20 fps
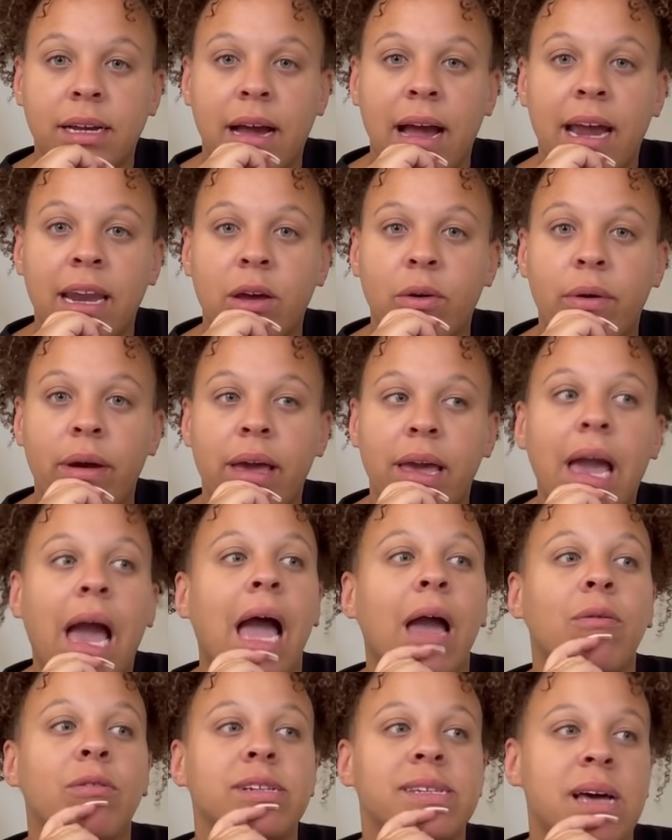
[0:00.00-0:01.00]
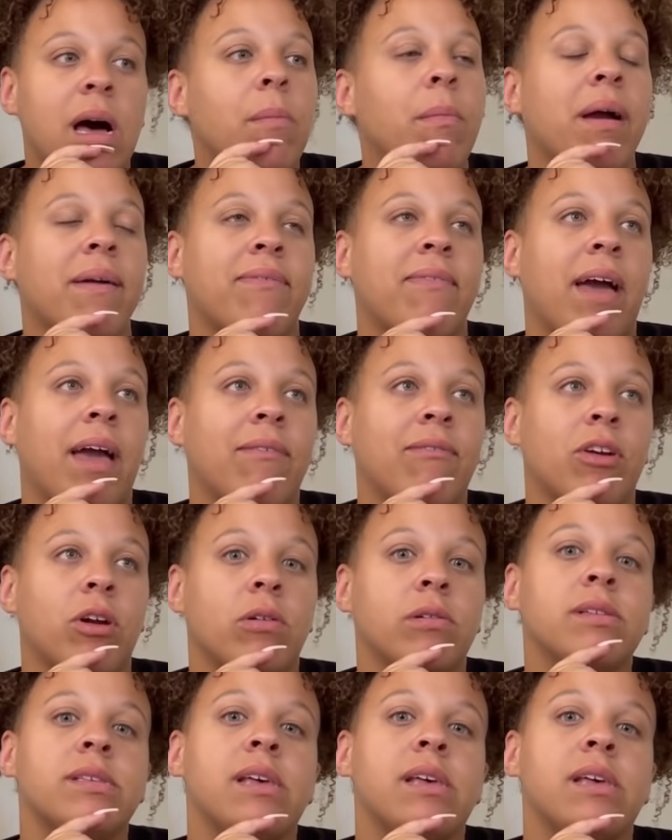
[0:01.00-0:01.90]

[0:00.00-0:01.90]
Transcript: kind of way, I would tell my five year old